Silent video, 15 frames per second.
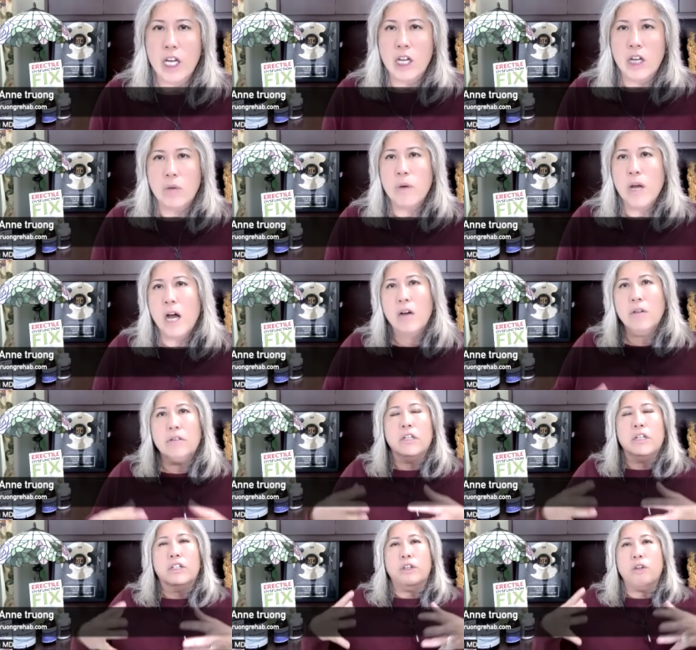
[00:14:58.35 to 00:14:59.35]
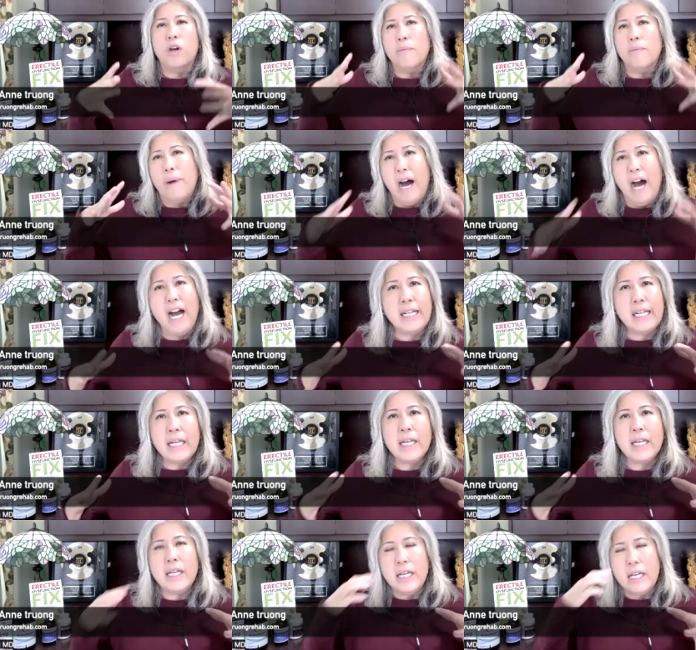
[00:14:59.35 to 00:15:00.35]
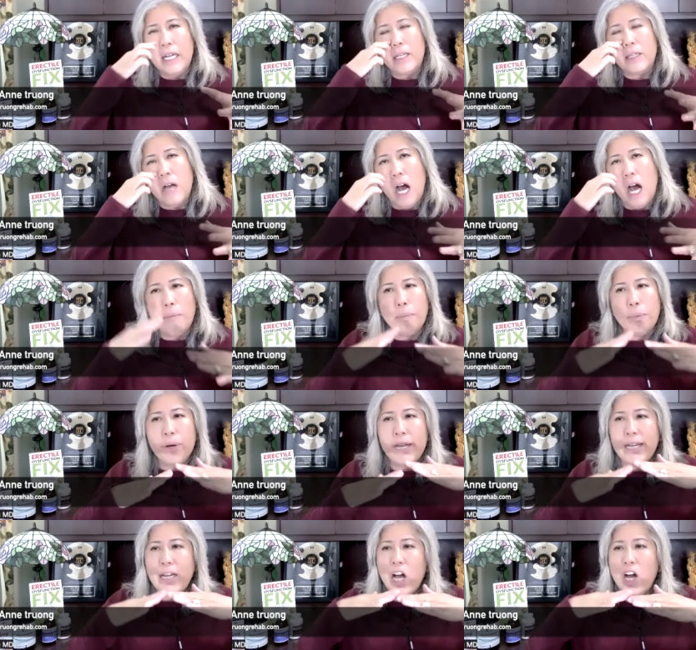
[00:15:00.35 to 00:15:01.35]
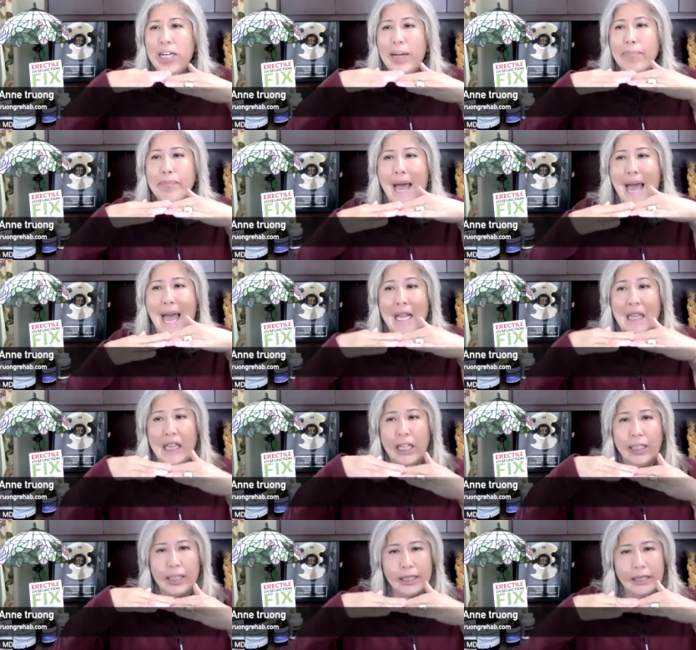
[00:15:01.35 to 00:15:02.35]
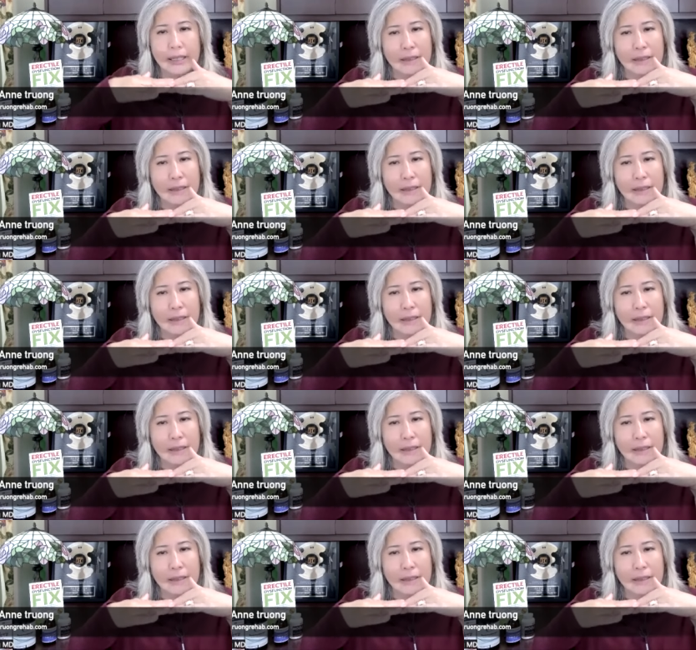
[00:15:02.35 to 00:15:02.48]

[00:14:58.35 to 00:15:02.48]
Mm-hmm. Well, your body is operate on a balance.